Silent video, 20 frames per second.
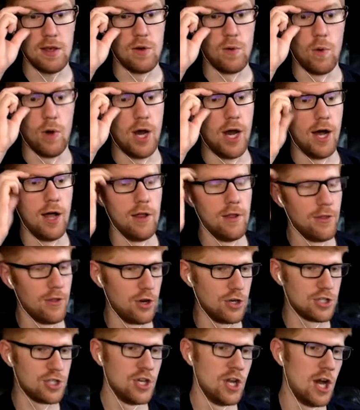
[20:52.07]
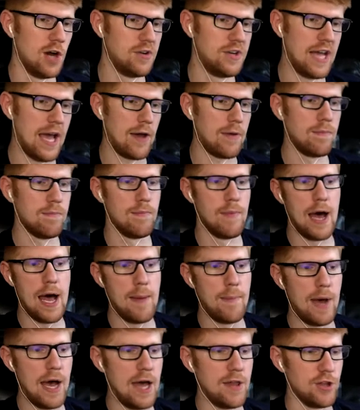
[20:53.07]
Well, there's no doubt in
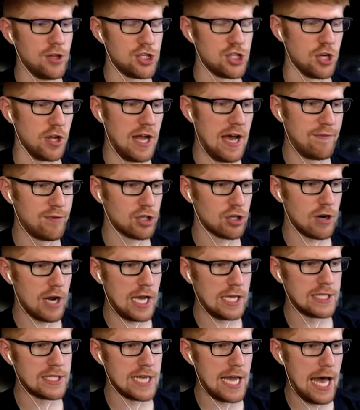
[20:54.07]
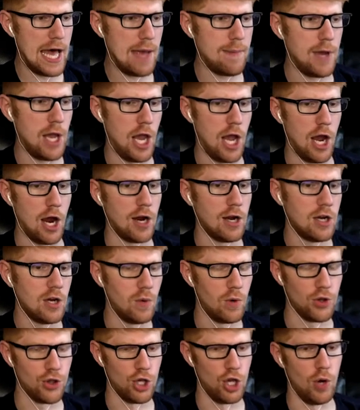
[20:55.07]
my mind that you'll have a great time here,
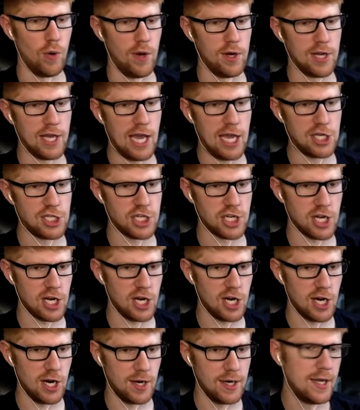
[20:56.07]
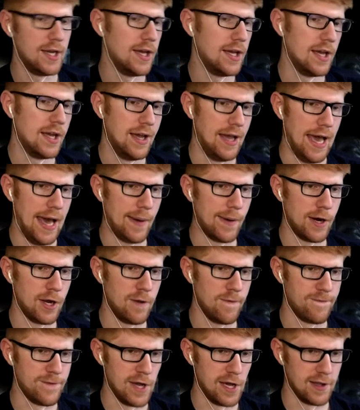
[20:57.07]
with you engaging her. How are
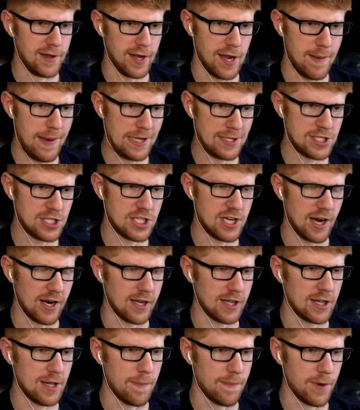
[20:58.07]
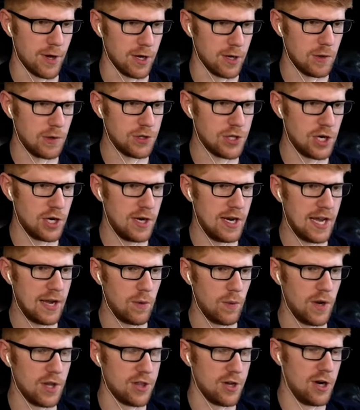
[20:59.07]
you feeling about starting the book with her
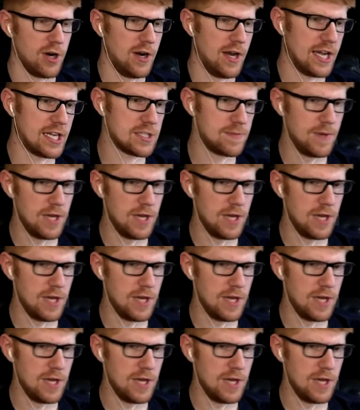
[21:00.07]
next